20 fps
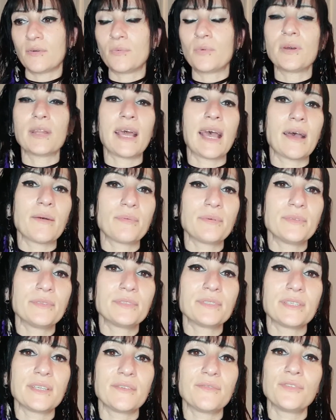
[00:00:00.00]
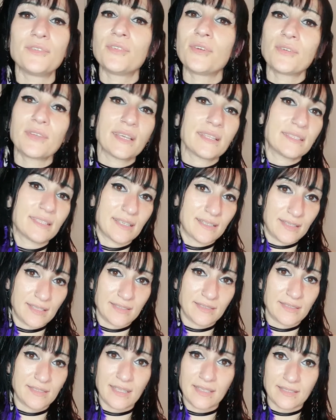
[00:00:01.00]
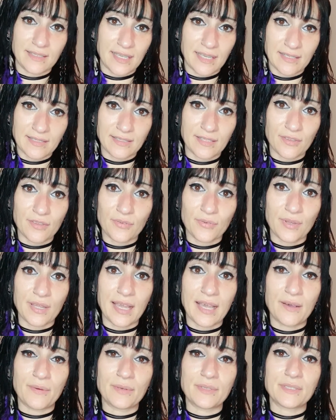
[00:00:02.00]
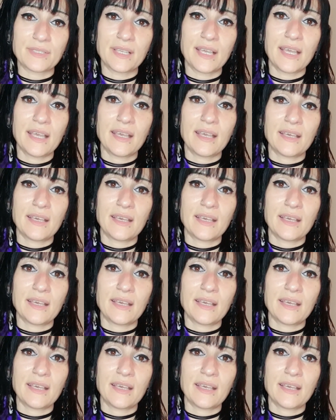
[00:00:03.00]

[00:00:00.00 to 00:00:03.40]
Well, what happens if you don't get that text in 3 hours?